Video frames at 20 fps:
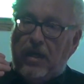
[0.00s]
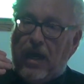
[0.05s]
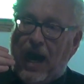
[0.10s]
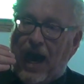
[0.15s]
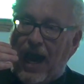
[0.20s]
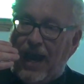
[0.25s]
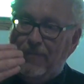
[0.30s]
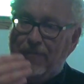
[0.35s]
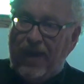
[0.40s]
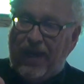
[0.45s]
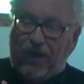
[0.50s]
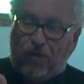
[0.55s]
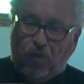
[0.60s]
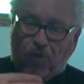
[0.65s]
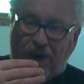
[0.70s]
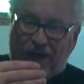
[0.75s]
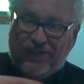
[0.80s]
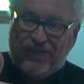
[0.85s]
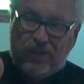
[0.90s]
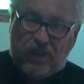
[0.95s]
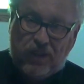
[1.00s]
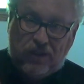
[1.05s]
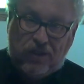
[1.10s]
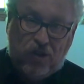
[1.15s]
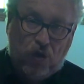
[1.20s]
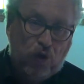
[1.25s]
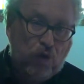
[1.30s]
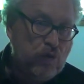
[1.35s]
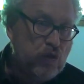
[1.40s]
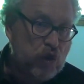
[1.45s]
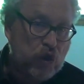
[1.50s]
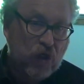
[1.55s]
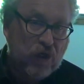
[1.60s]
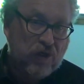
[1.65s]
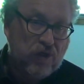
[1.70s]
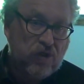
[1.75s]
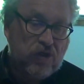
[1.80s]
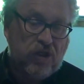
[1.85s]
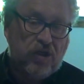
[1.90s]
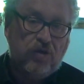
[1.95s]
I make
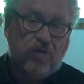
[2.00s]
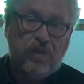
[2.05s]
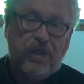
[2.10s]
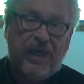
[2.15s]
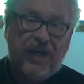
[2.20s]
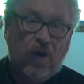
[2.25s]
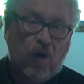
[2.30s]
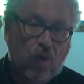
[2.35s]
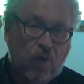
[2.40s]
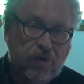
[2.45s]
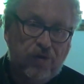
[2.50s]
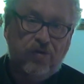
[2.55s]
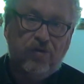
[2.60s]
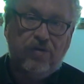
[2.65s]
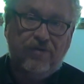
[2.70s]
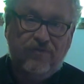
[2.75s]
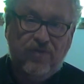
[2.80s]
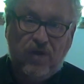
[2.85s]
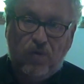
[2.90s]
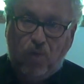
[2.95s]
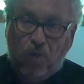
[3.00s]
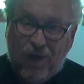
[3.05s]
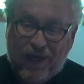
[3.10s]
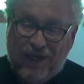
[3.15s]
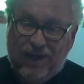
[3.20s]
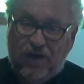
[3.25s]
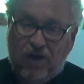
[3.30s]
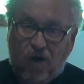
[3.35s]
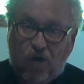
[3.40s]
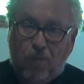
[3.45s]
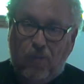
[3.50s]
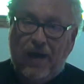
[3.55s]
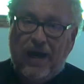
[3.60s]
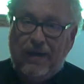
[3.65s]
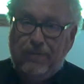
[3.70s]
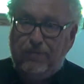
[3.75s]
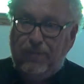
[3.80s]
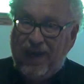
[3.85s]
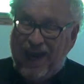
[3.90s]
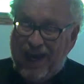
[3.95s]
restitution to the owner of the window
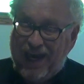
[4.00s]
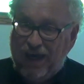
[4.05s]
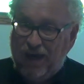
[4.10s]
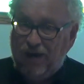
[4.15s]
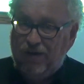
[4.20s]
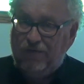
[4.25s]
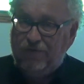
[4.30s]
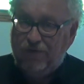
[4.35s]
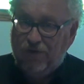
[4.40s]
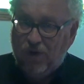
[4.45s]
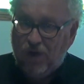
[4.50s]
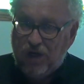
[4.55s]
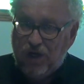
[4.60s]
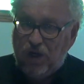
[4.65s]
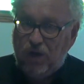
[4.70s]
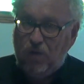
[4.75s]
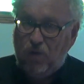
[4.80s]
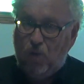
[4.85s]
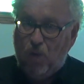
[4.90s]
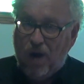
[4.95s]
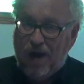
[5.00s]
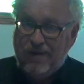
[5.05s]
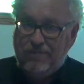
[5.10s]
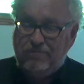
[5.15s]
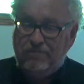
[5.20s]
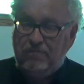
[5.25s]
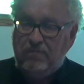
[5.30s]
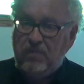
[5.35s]
by paying for a new one.